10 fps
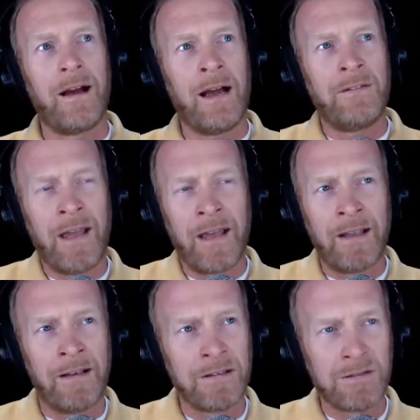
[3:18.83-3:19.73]
I've
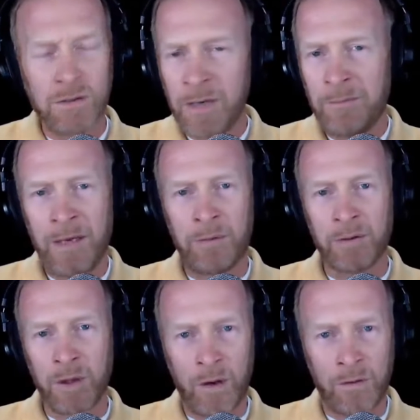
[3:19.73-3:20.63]
had so many
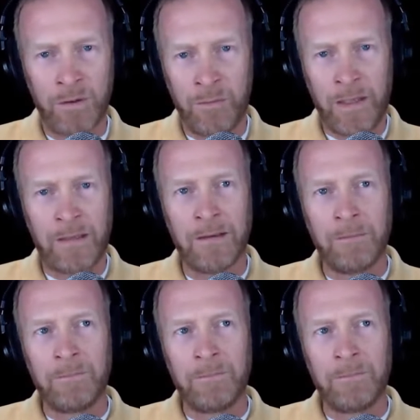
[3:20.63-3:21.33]
people talk to me,